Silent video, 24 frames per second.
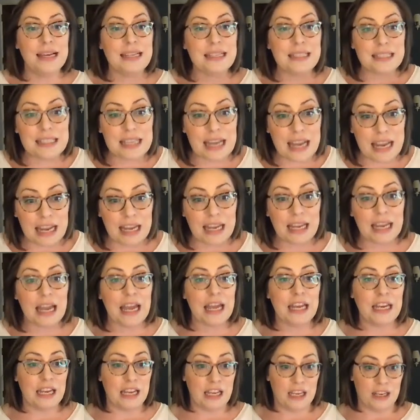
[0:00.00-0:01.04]
take
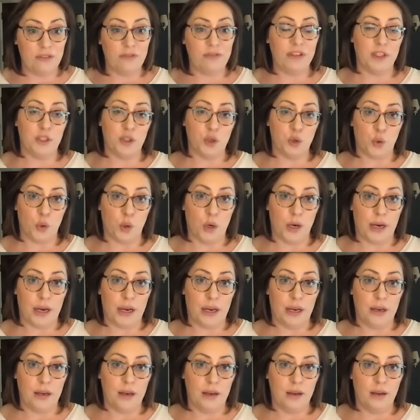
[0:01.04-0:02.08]
an
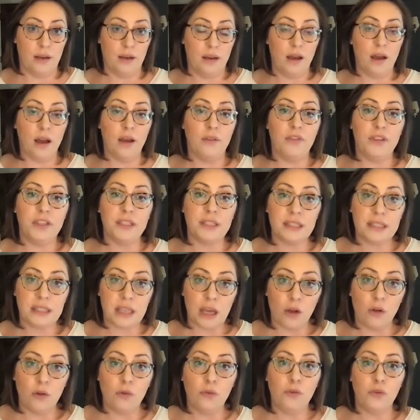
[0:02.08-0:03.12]
inventory of the
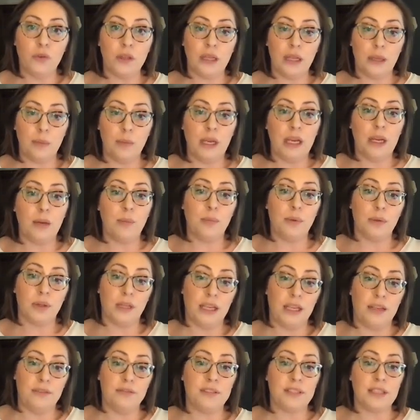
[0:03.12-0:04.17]
self-limiting
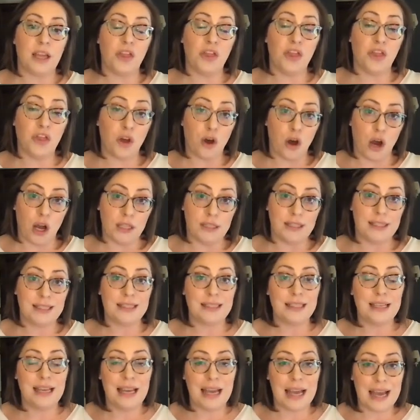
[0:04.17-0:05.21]
beliefs and thoughts
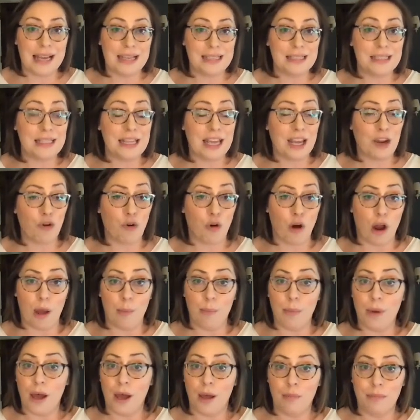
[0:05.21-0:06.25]
as they crop
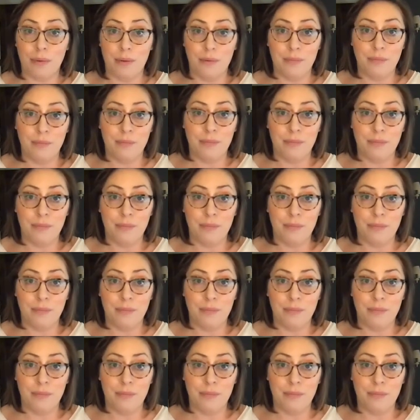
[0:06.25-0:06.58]
up.